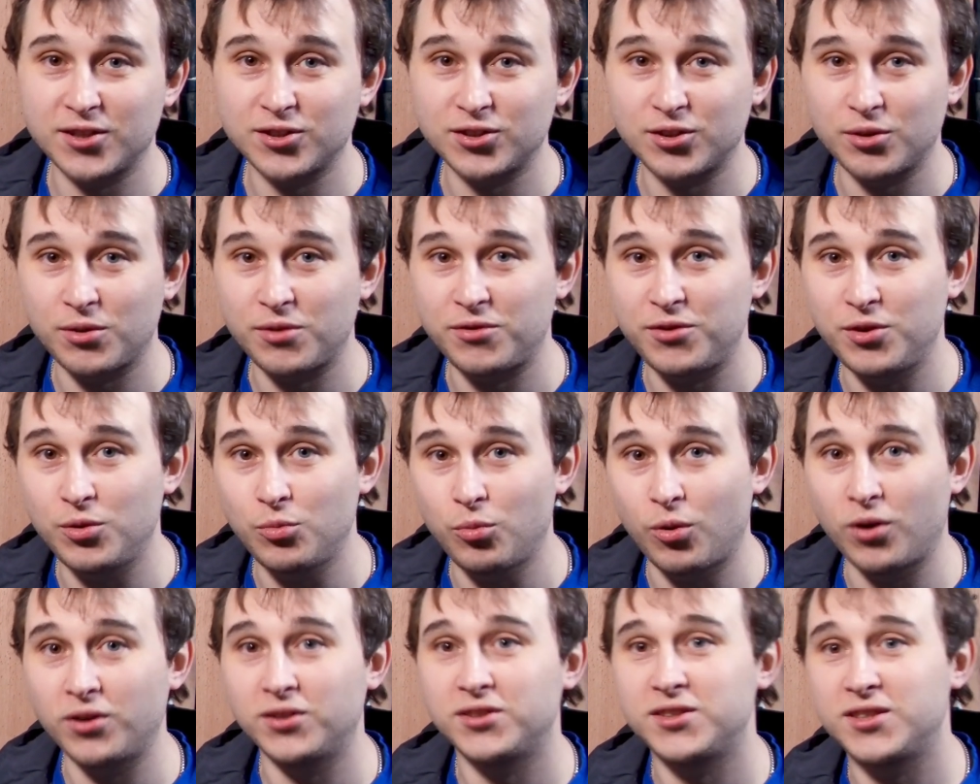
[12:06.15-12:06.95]
So if you
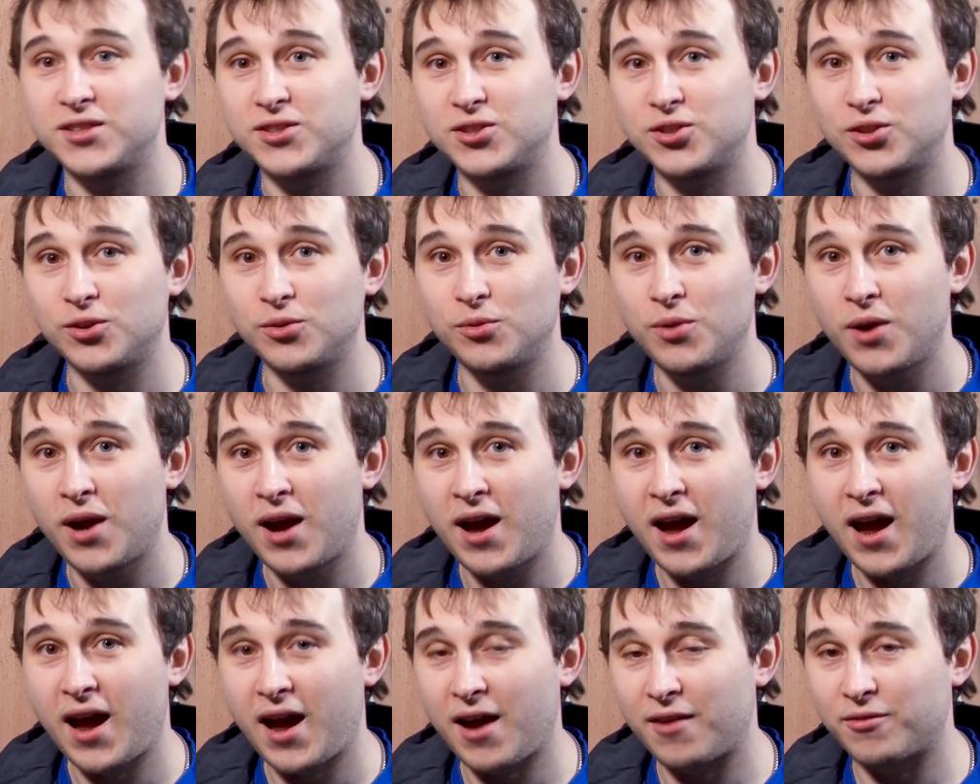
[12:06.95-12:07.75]
wanted to
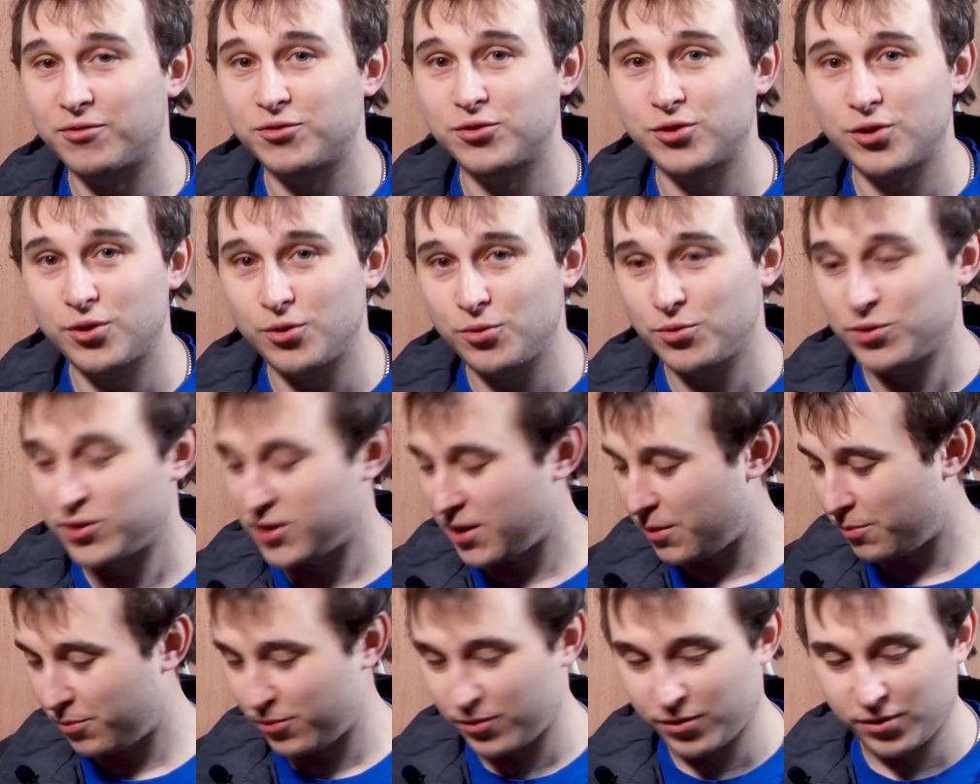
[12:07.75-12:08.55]
have two
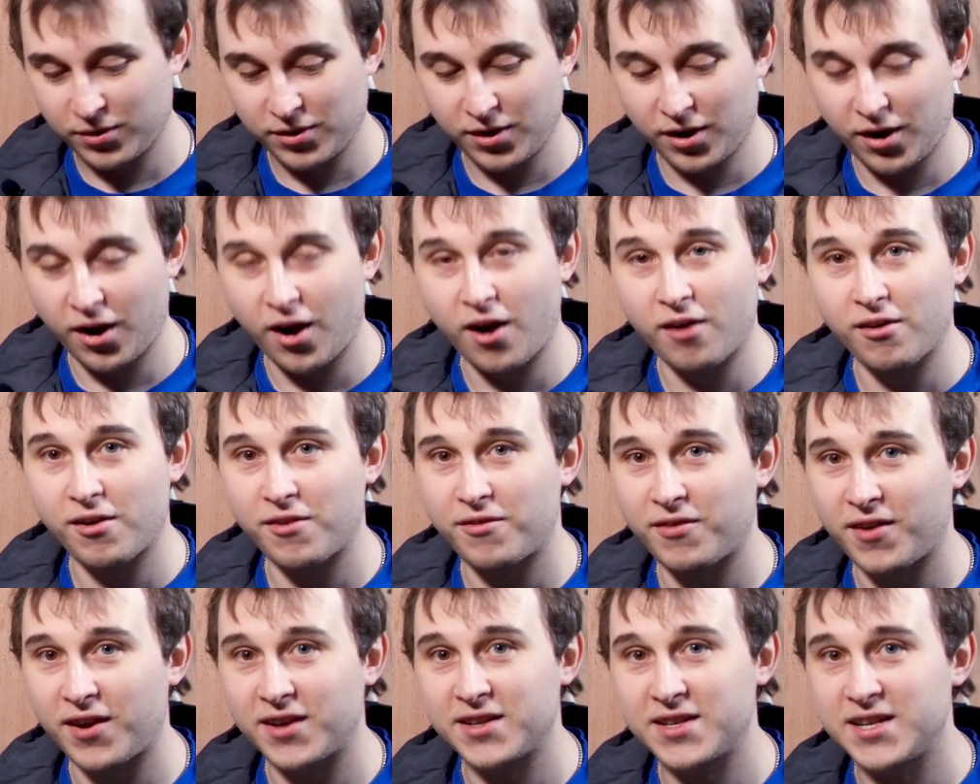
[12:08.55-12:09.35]
separate
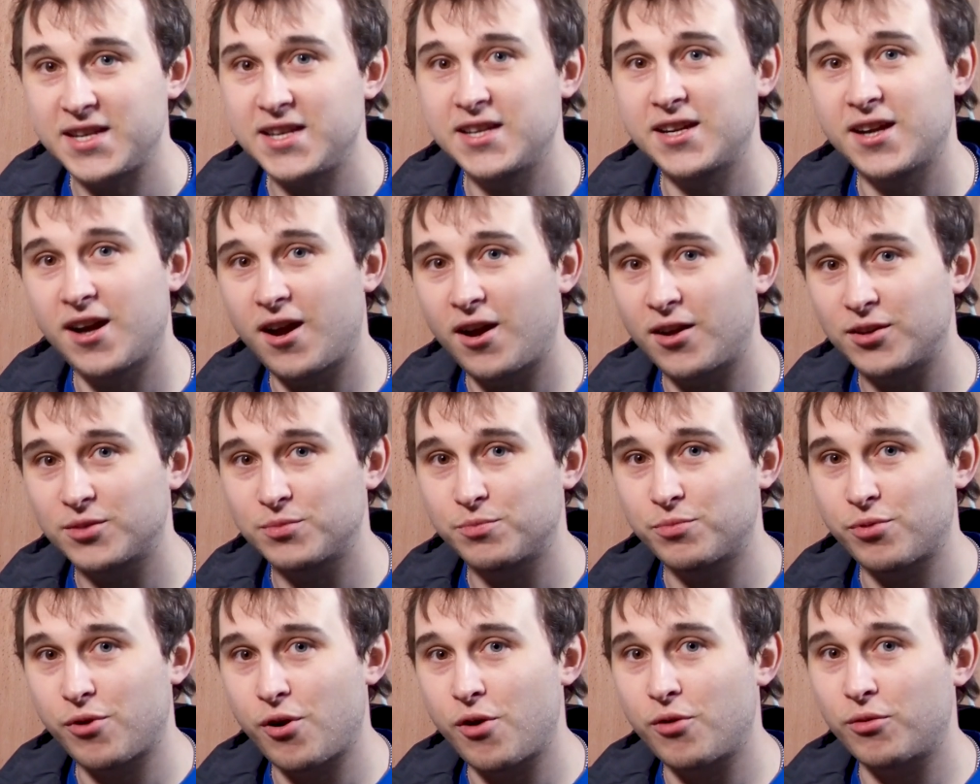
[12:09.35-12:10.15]
RFID cards
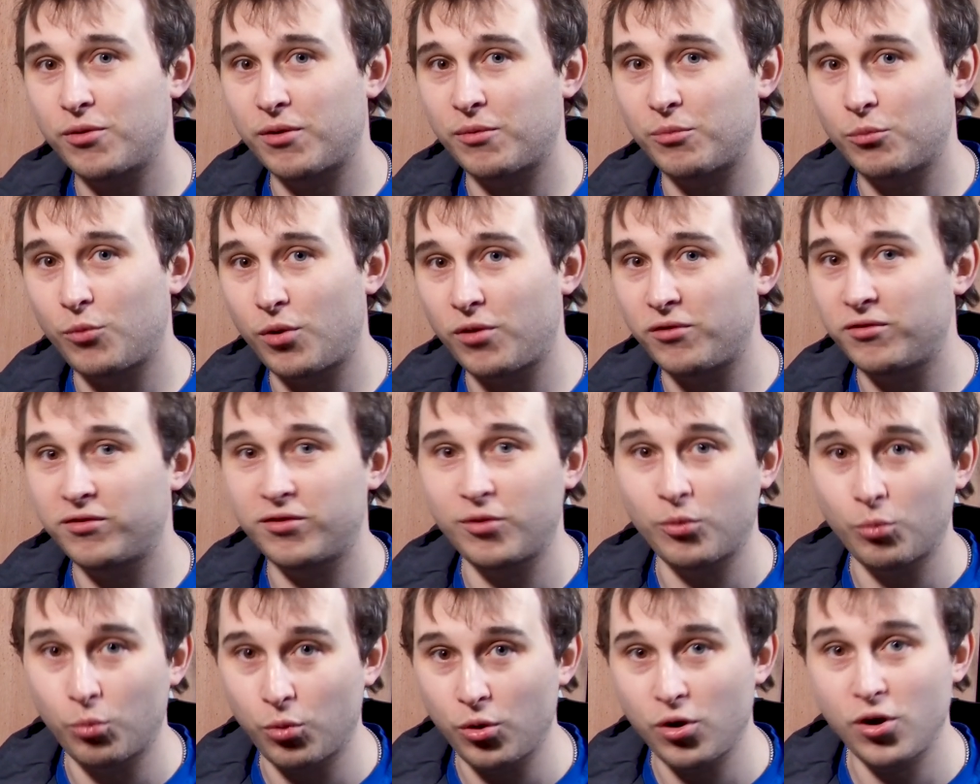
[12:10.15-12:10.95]
programmed, one
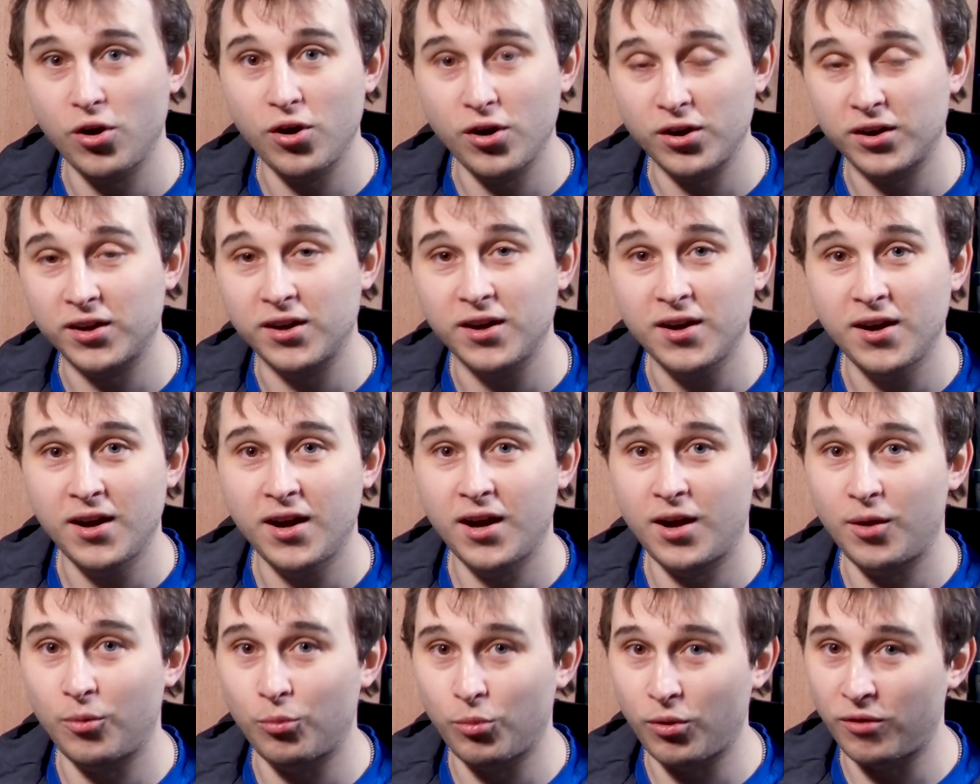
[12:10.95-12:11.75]
for work
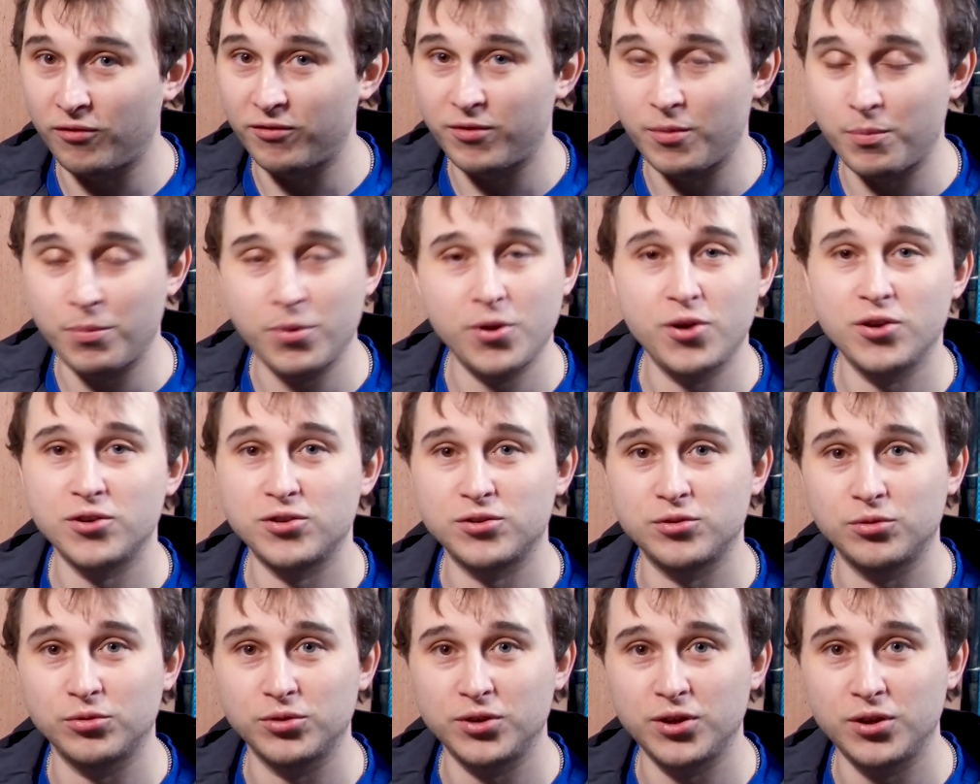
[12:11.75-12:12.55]
and one for
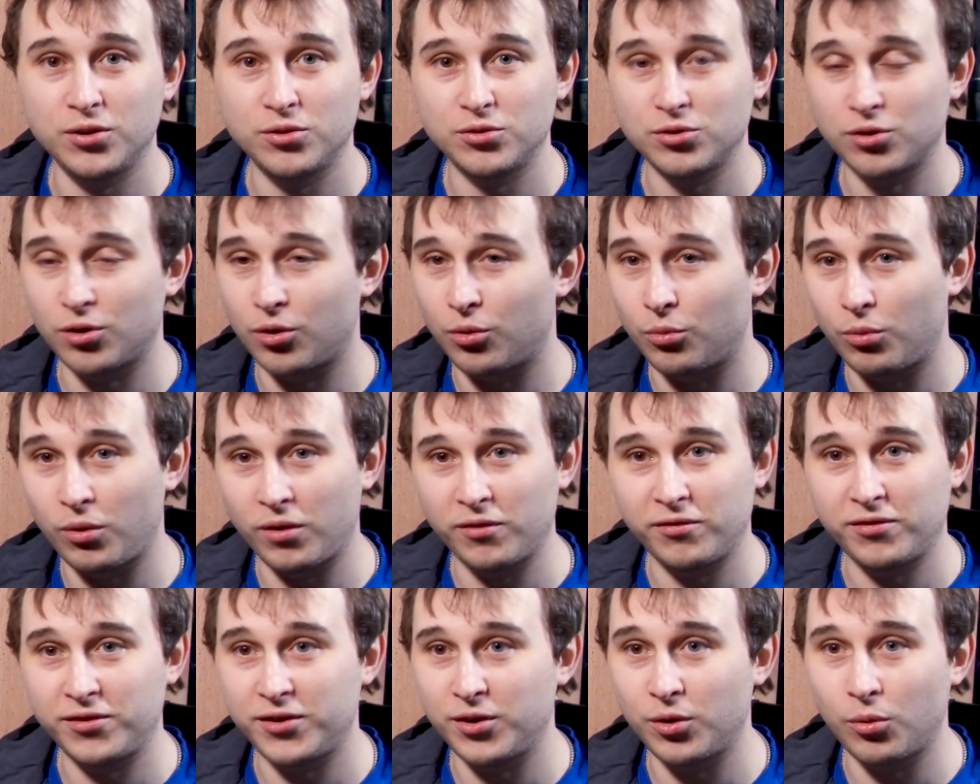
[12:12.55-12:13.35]
personal use, or
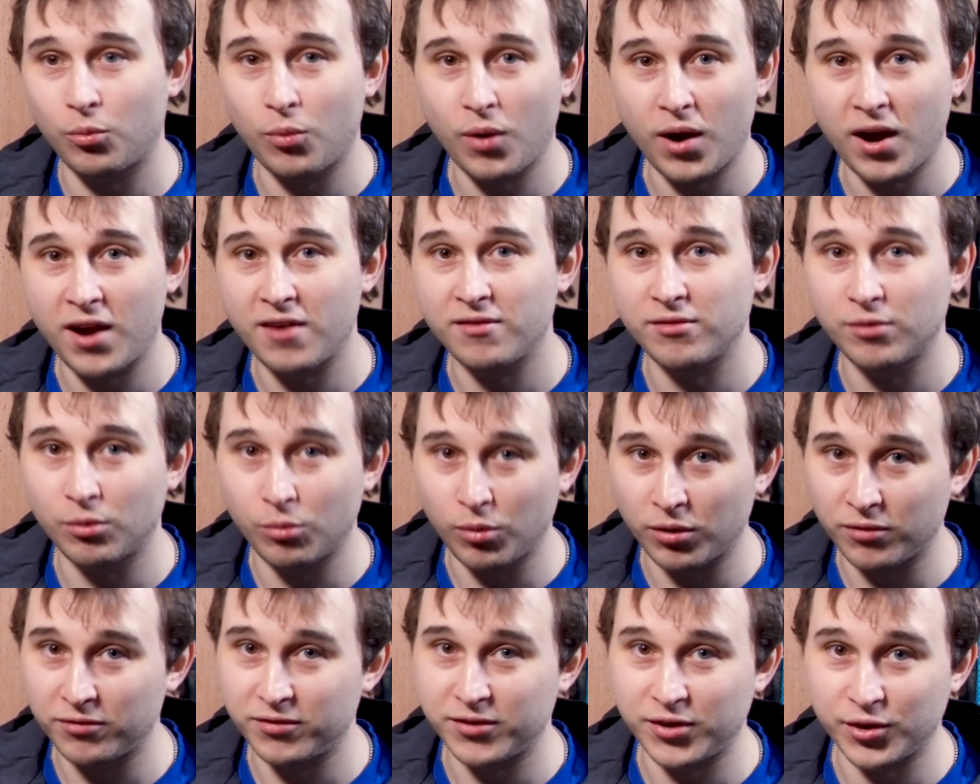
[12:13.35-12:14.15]
one for your wife or
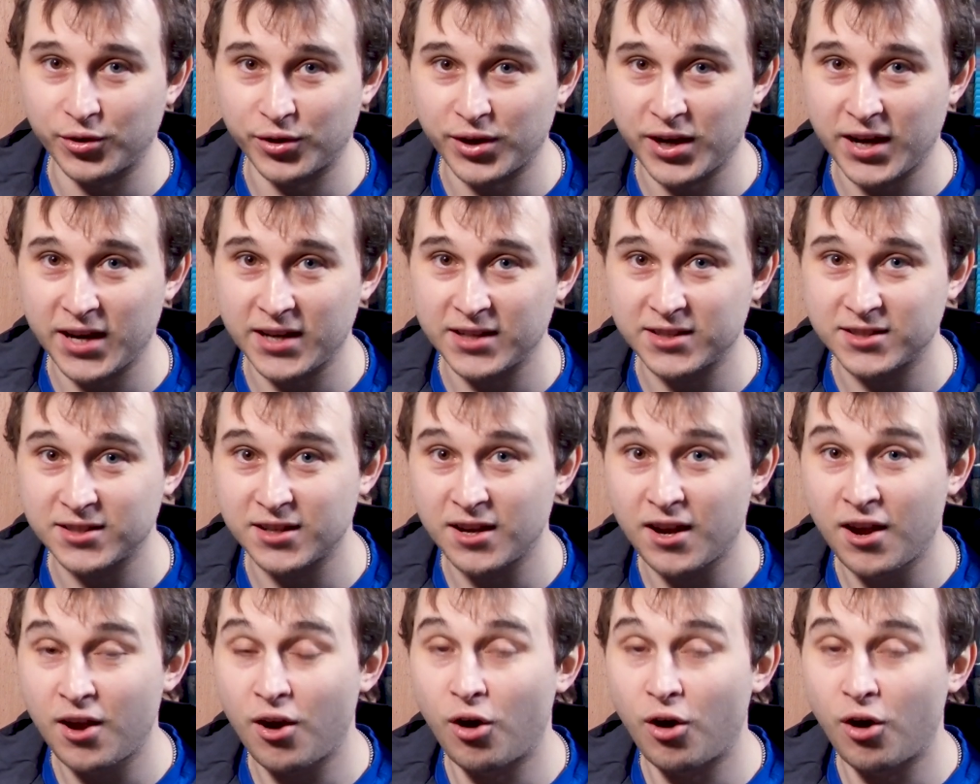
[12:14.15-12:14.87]
one for your kids,